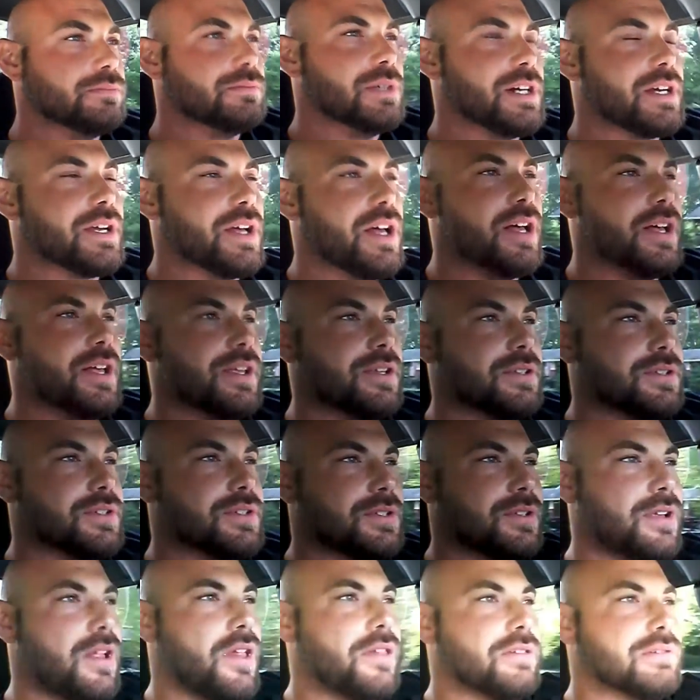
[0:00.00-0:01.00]

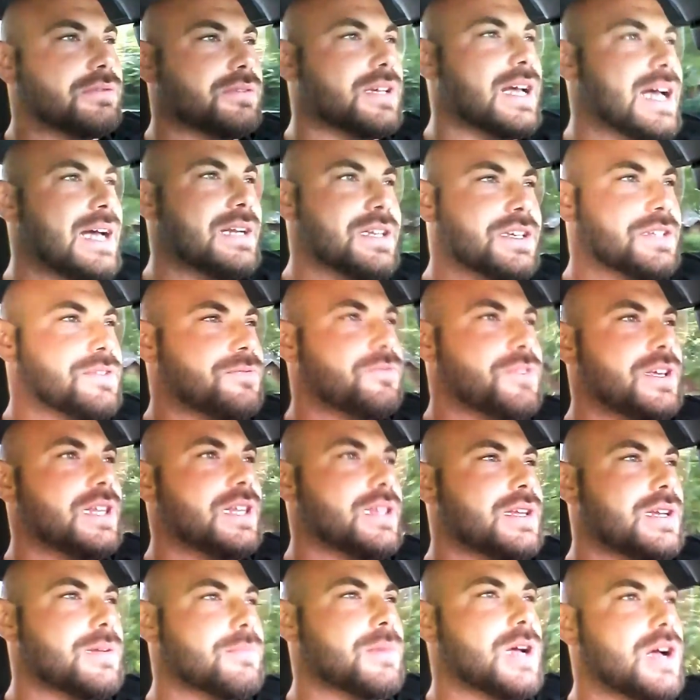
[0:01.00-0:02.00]
because I just
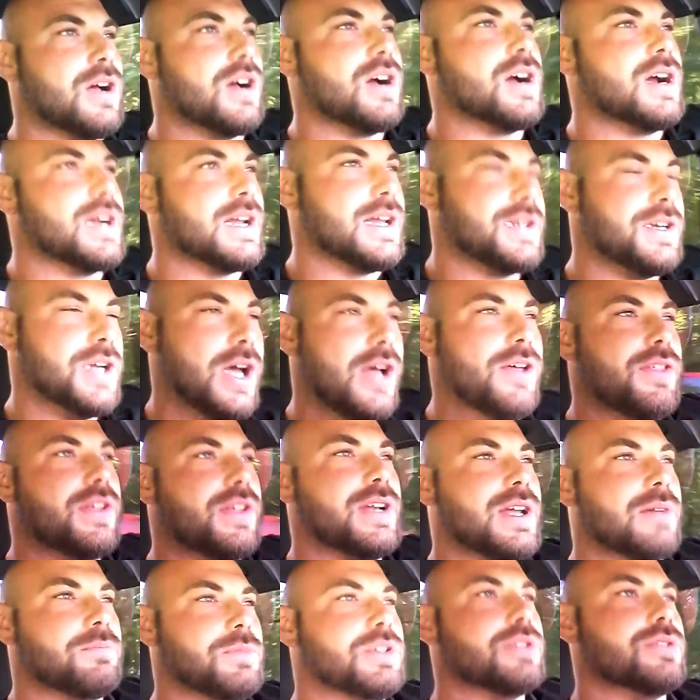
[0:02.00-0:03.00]
feel it in my heart. I know
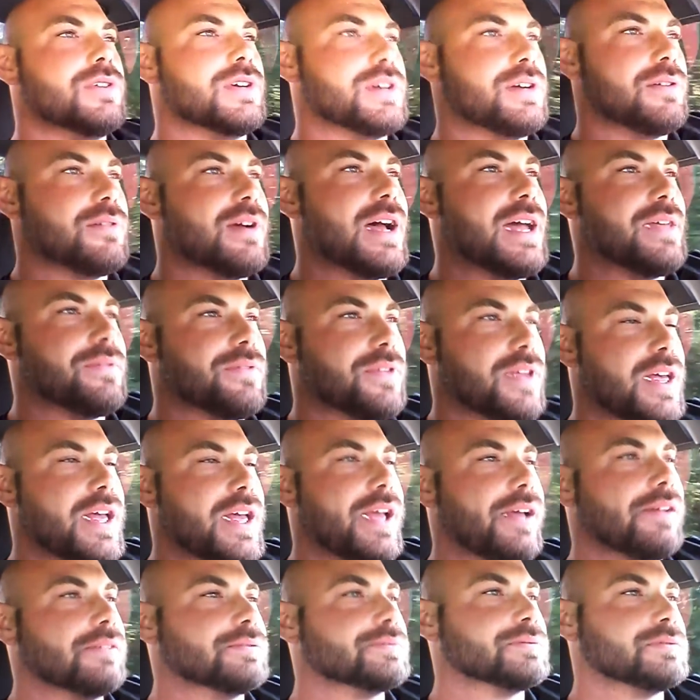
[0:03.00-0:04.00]
that I'm doing the right
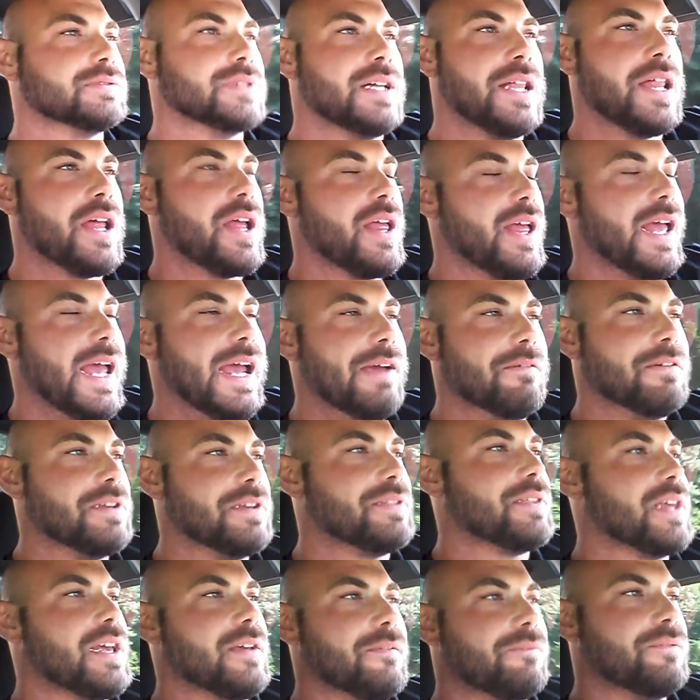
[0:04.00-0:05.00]
thing.
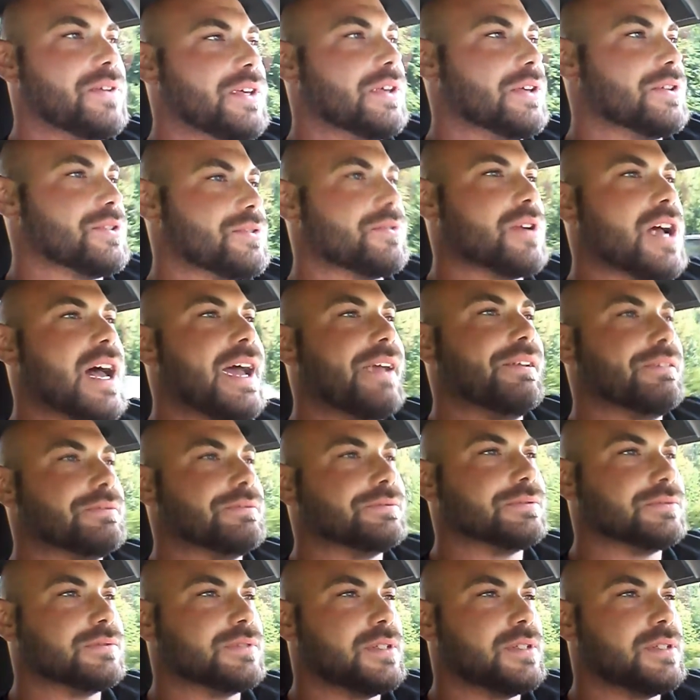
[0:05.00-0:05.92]
Everything feels right.